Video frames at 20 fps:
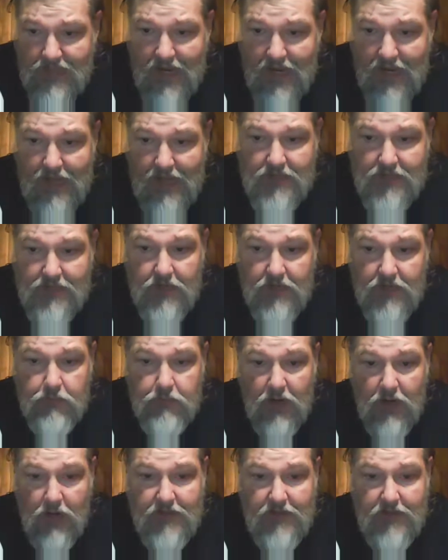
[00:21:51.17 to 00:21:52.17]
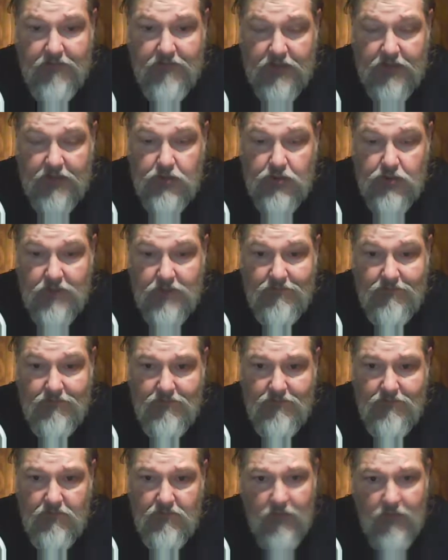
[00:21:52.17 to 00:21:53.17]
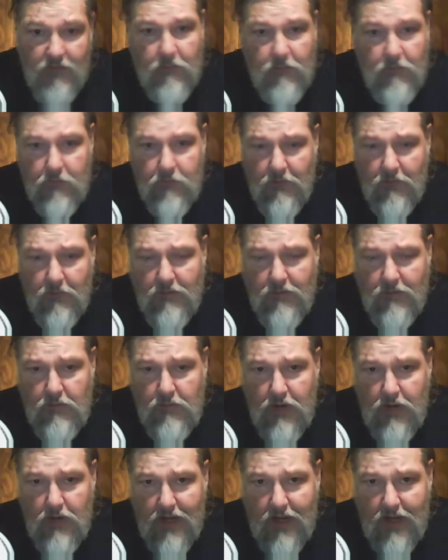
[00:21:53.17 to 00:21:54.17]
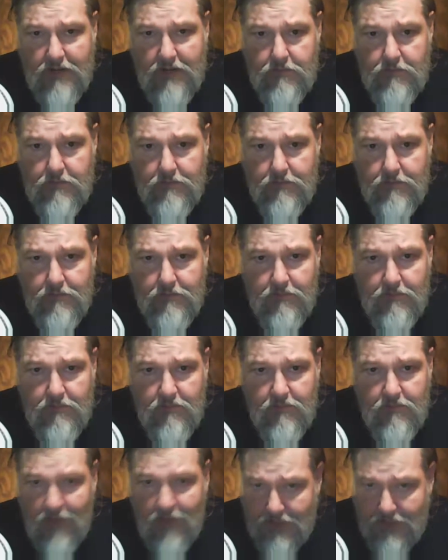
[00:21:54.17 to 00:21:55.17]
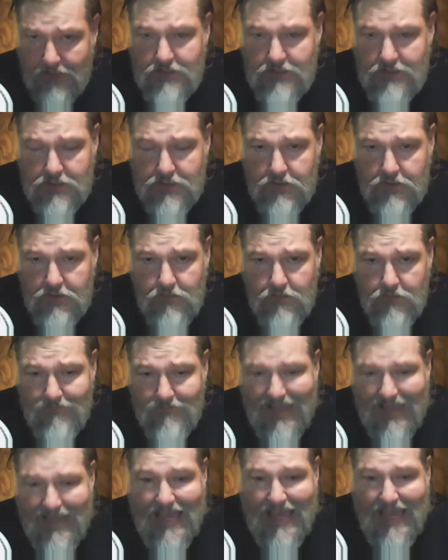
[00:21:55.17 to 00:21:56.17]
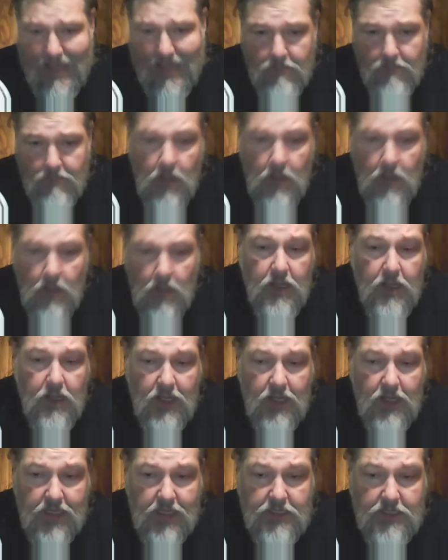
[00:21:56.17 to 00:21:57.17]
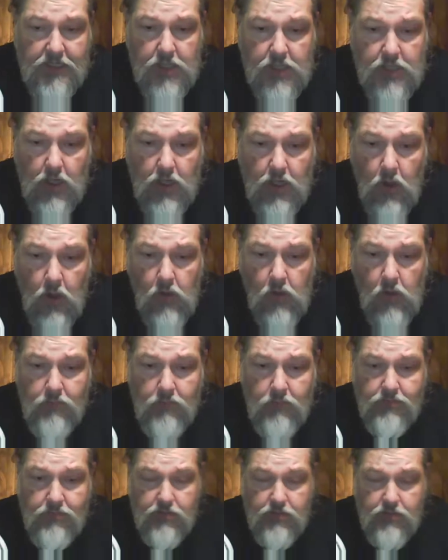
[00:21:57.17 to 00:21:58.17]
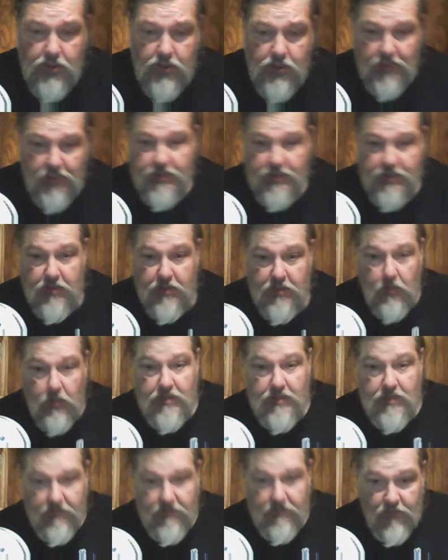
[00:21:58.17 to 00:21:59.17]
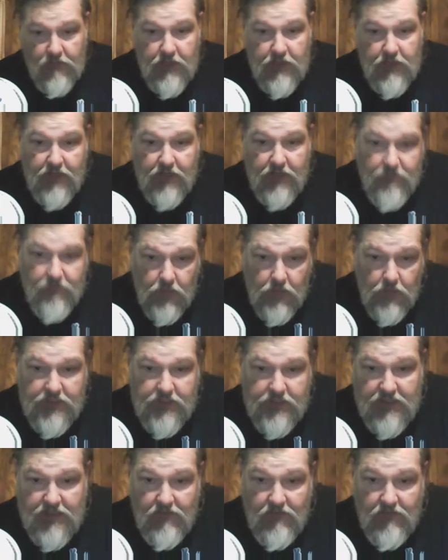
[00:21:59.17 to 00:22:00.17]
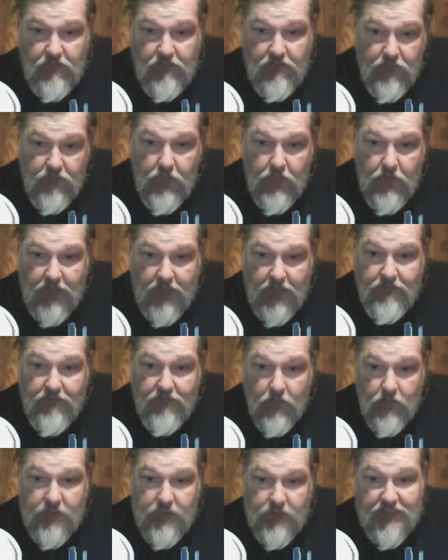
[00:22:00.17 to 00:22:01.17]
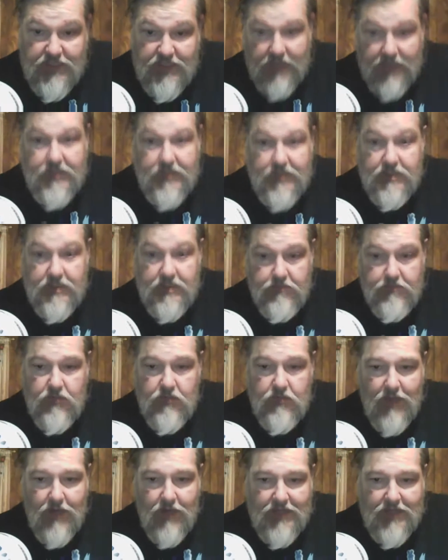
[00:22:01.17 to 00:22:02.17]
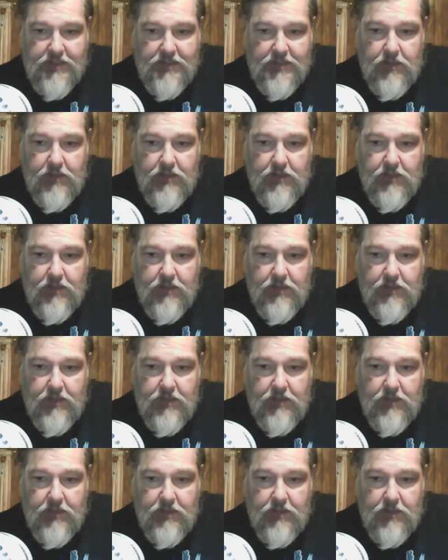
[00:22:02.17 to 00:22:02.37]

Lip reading: And Pride veteran. Remember Pride? Lions do. He took home judges' scores of 48-47 and 48-46 twice,